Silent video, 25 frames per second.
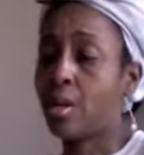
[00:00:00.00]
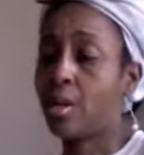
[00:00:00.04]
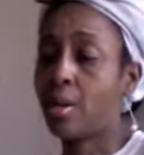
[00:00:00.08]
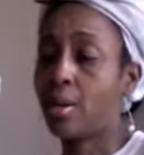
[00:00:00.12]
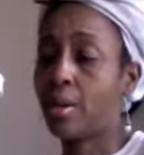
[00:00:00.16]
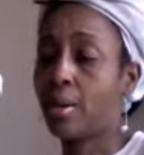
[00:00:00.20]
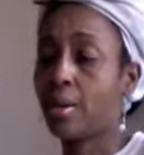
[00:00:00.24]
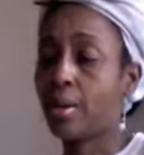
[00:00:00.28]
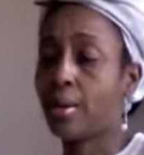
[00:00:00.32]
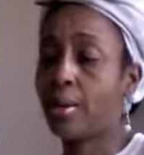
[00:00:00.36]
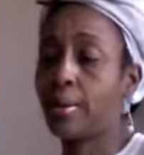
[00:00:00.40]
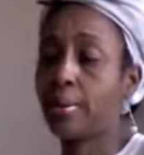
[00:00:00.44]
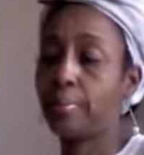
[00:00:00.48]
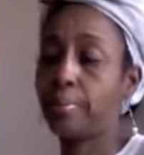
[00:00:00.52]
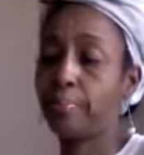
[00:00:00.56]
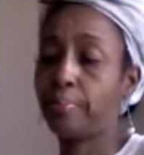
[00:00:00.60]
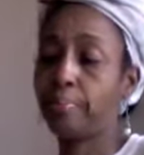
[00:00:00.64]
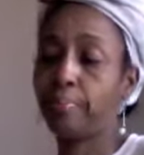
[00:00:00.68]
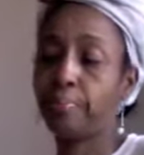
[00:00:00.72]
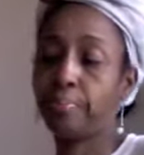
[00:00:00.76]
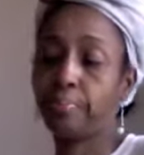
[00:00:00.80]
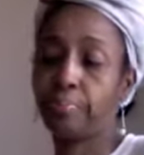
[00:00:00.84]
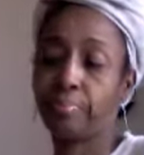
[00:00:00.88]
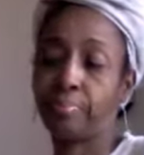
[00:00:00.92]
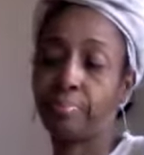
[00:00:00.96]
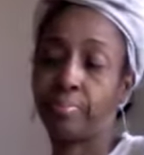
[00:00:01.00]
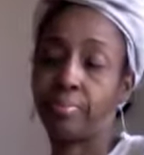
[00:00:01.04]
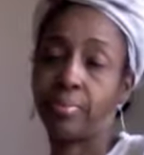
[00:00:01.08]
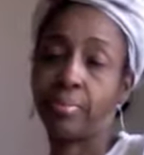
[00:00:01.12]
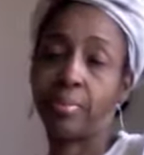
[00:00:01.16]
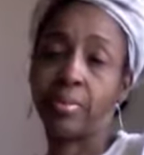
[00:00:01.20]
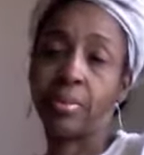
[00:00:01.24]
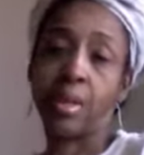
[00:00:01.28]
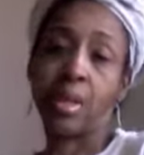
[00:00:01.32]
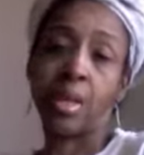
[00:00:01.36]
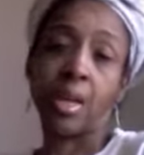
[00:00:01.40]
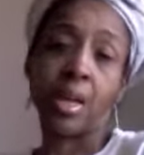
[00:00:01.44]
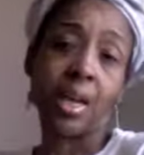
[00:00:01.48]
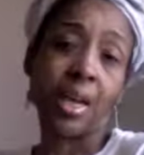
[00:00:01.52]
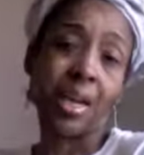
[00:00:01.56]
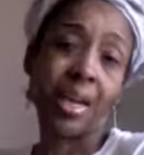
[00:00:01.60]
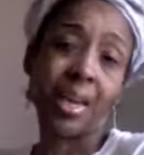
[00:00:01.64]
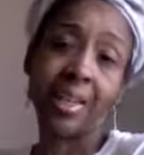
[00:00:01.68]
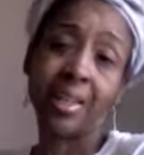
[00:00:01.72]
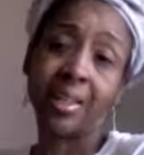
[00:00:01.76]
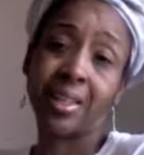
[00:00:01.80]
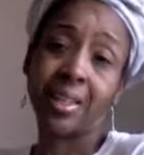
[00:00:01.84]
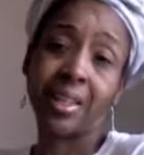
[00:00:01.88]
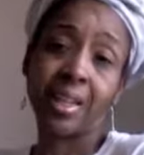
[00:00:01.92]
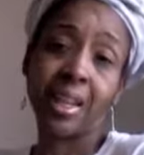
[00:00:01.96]

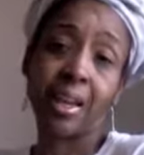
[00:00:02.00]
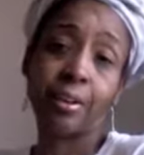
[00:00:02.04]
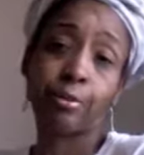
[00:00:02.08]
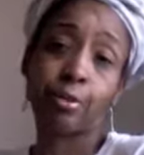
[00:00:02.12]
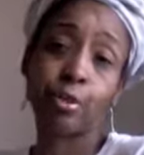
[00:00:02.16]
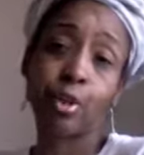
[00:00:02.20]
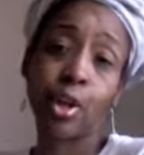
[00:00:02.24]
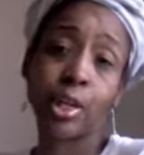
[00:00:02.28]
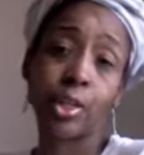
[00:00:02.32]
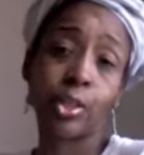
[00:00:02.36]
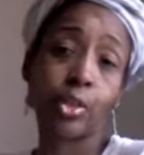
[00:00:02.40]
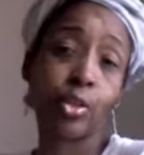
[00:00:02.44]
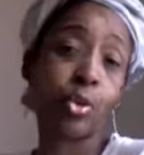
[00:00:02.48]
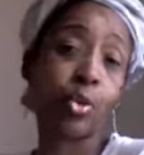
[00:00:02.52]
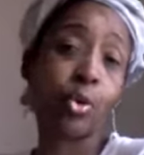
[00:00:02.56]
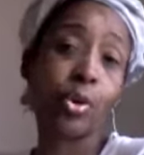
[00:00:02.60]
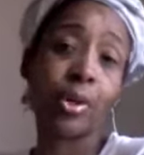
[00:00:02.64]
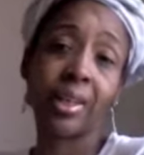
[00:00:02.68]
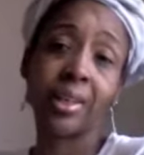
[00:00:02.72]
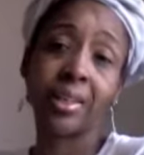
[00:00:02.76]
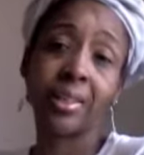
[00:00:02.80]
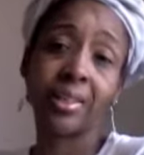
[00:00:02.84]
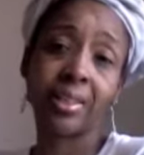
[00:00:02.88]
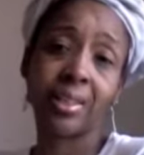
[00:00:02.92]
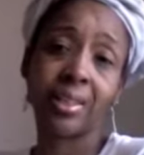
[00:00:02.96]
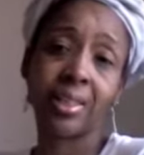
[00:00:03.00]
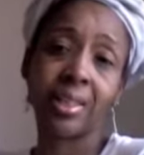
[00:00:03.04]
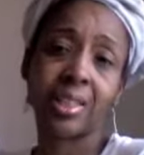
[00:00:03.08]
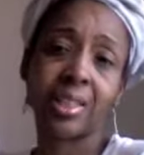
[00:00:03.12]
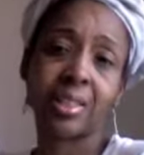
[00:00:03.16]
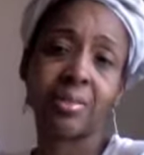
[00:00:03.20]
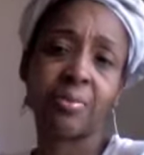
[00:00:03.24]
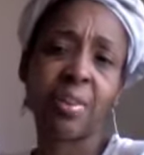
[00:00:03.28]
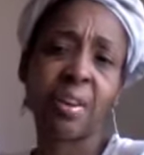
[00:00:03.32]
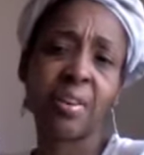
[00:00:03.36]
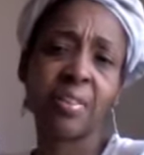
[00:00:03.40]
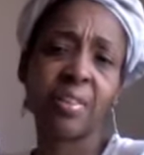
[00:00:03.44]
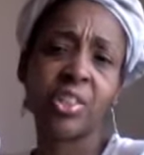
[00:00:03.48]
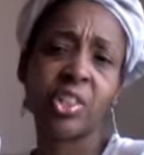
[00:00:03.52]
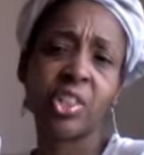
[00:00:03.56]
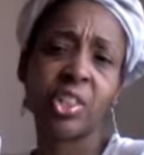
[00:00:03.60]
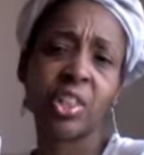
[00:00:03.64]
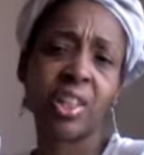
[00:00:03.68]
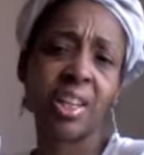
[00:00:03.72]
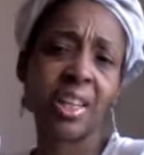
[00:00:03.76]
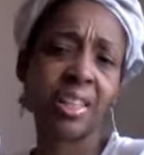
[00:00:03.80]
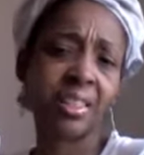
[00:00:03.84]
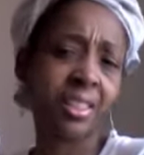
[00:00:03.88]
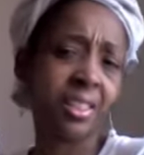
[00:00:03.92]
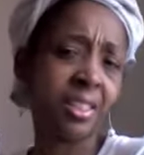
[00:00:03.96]
And then I've tried to cook it. It's very
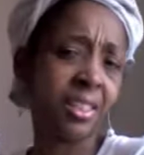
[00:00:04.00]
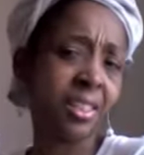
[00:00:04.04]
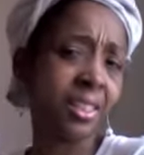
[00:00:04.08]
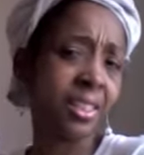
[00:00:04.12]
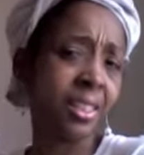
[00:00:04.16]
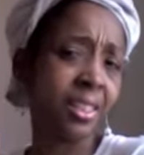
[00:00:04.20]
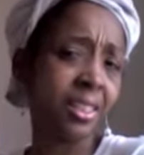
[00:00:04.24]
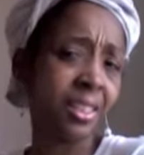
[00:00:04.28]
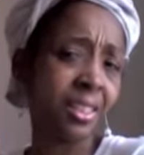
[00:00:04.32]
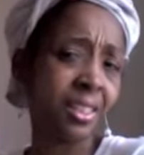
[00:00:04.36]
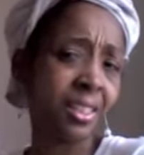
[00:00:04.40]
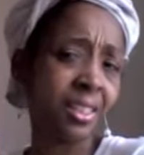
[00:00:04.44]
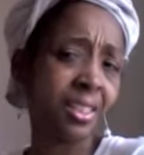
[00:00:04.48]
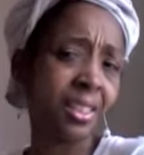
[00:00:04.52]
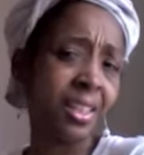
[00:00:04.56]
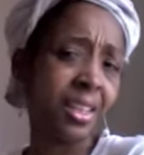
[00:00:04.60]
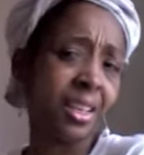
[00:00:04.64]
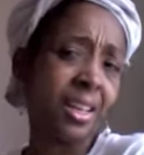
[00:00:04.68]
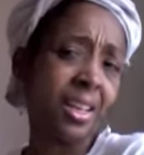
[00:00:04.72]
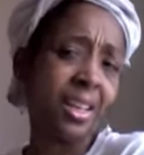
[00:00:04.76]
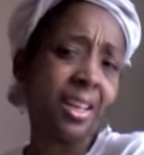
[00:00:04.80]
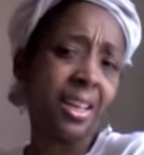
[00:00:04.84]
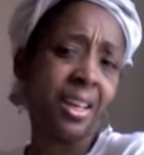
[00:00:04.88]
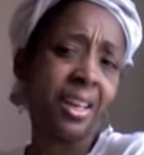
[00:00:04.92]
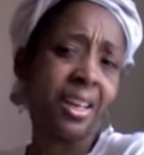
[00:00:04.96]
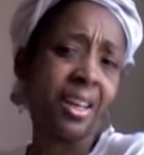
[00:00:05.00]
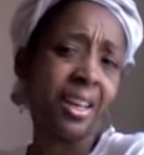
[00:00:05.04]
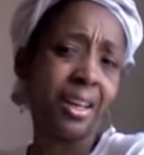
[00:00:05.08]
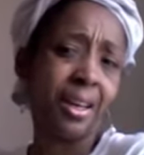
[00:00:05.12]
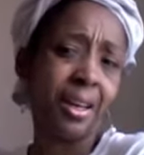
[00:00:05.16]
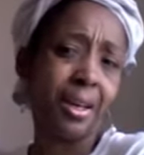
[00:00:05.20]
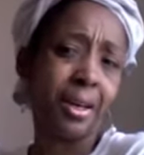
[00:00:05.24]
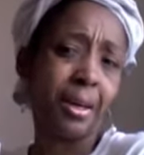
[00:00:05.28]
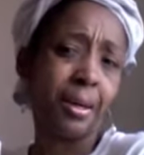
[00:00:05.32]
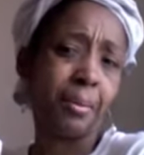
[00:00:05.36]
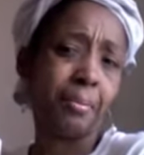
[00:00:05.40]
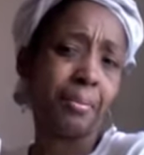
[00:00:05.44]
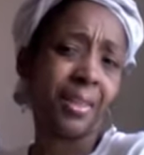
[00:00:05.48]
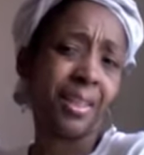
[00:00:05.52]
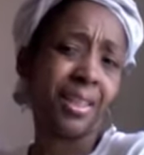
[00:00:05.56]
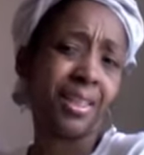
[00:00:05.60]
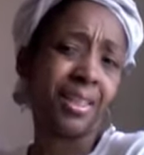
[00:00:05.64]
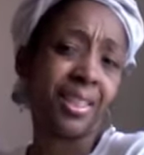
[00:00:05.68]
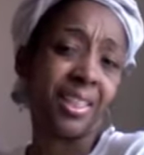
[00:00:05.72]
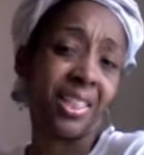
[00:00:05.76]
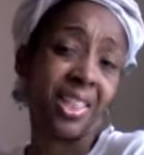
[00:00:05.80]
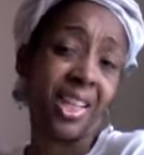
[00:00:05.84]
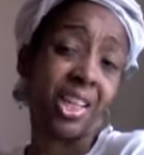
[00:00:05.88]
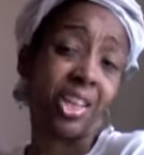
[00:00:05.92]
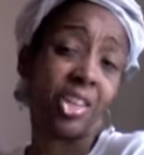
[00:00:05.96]
gelatinous,
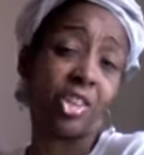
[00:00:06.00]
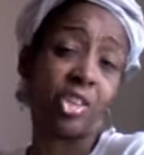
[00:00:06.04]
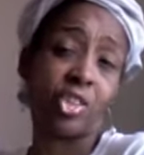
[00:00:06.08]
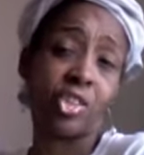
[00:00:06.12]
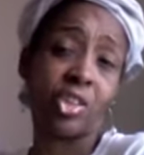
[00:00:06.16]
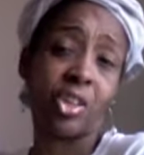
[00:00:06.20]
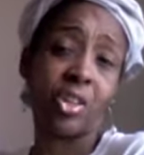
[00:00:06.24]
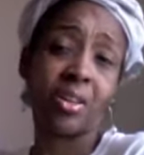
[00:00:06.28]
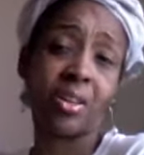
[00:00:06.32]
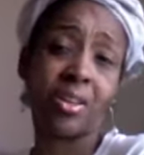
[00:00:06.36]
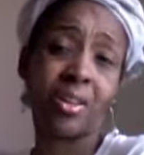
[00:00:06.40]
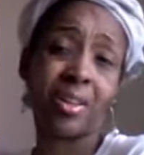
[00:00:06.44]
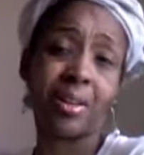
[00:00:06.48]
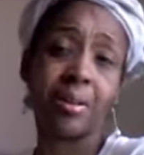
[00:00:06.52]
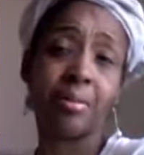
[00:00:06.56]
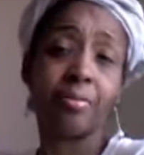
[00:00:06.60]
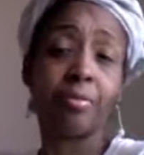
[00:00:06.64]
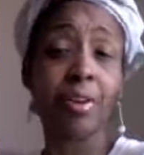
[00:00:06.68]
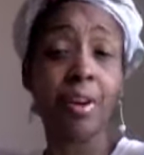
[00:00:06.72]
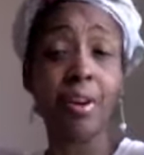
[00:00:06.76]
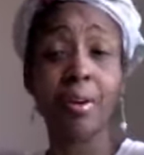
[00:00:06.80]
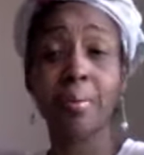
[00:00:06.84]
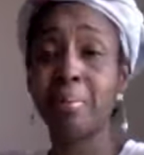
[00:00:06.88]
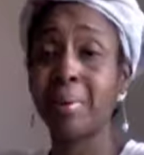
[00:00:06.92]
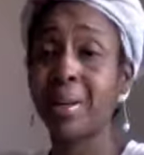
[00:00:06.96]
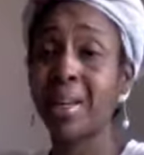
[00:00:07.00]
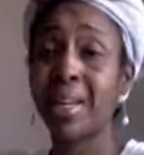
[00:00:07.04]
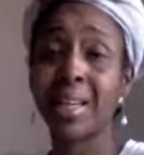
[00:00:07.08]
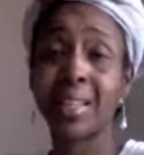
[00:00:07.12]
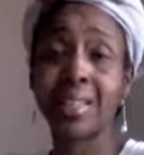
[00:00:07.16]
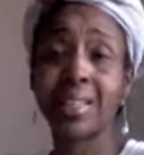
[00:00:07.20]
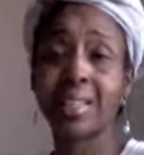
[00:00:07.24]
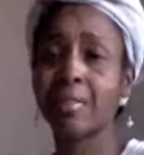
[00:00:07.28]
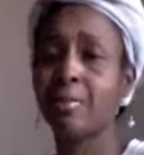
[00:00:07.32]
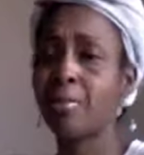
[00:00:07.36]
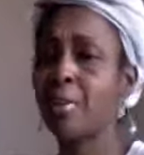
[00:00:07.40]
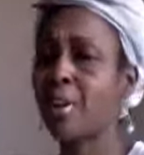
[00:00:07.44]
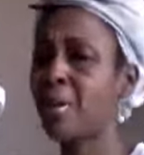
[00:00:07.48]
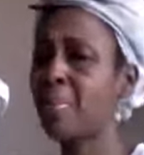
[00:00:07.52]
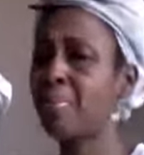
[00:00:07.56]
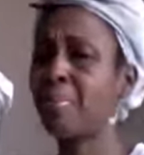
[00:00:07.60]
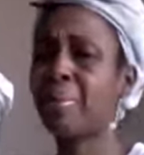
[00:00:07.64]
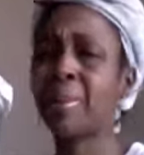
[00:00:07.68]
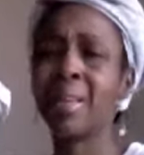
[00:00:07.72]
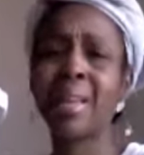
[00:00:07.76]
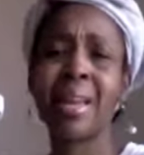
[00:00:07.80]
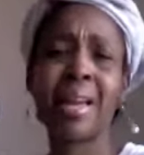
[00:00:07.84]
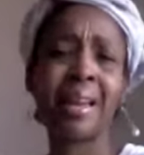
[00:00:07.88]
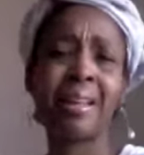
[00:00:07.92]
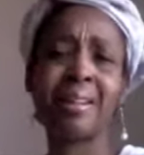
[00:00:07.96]
the texture, and very bland. It's a very
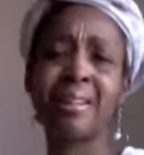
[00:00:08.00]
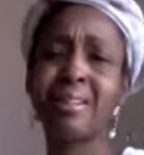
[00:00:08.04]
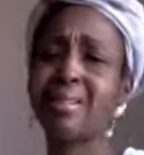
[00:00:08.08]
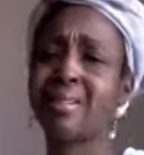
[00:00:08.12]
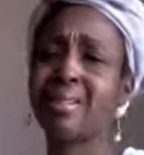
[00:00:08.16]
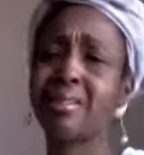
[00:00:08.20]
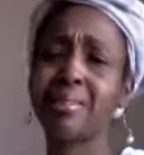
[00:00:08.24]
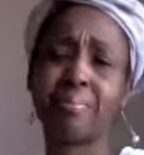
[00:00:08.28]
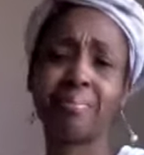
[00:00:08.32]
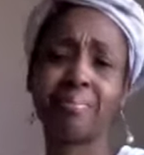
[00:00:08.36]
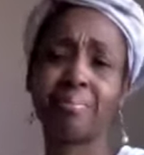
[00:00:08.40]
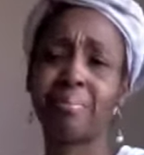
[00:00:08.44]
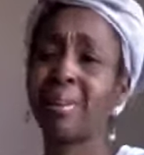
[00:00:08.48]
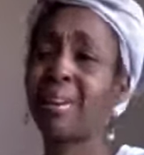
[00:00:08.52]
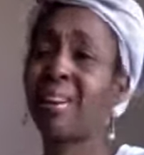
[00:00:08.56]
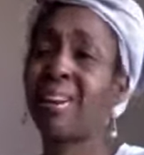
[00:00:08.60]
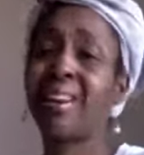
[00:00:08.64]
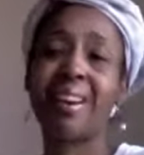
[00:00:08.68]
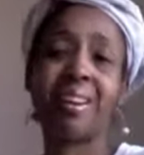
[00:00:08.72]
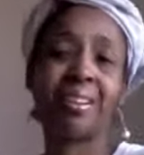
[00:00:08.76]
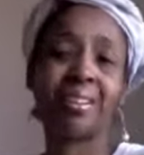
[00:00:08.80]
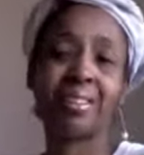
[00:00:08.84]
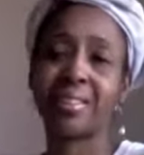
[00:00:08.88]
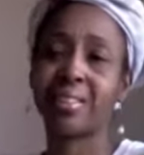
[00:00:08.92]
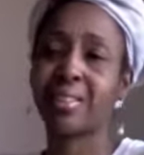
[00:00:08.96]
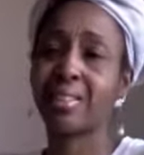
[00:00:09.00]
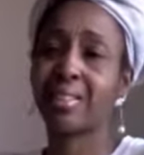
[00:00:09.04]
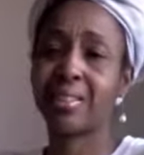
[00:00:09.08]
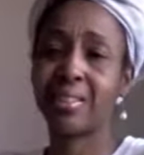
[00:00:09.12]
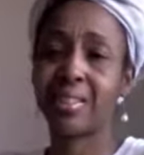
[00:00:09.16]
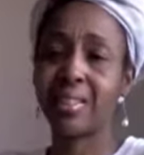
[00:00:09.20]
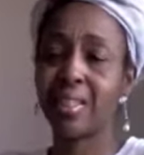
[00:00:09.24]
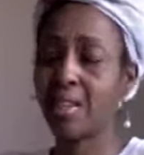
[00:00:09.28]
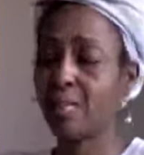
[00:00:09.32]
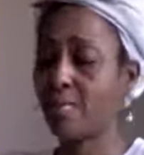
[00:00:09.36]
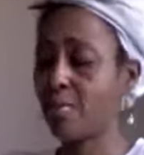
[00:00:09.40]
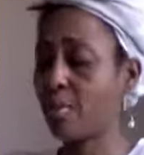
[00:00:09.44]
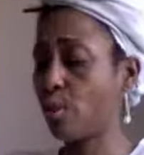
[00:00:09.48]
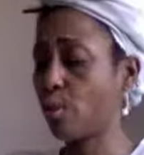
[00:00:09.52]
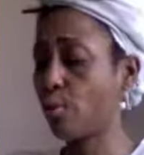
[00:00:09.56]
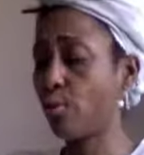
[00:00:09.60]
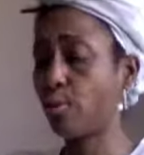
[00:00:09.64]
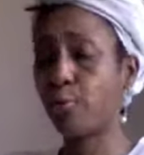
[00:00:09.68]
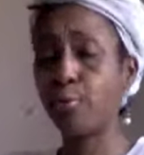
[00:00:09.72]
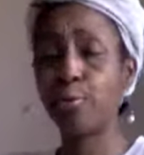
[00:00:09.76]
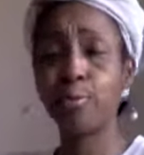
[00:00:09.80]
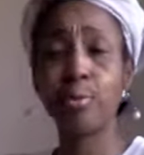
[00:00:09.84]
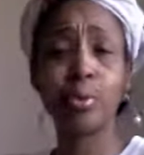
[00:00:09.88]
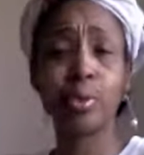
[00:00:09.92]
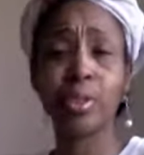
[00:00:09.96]
bland plant. Even the
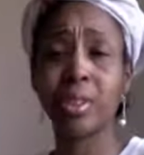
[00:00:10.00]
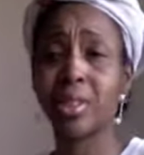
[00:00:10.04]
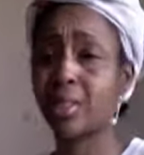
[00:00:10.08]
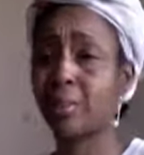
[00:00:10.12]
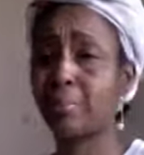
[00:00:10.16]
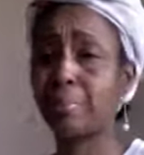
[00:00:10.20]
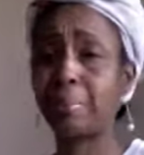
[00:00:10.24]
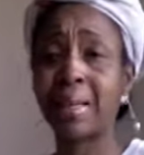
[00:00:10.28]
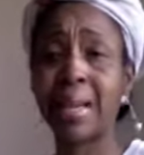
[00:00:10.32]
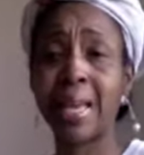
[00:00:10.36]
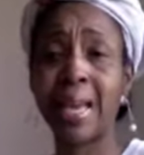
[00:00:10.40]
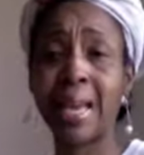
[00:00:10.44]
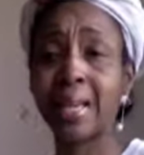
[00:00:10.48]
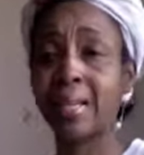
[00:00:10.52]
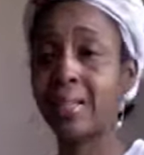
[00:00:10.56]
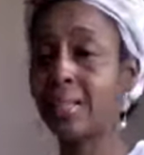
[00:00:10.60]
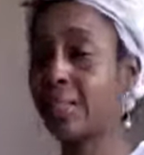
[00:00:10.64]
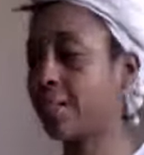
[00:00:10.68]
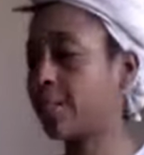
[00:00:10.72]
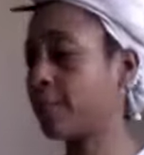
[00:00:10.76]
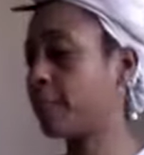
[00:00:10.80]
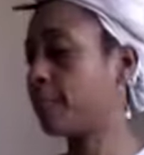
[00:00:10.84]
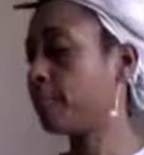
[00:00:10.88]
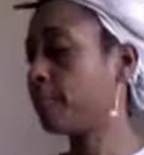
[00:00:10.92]
fruit is bland.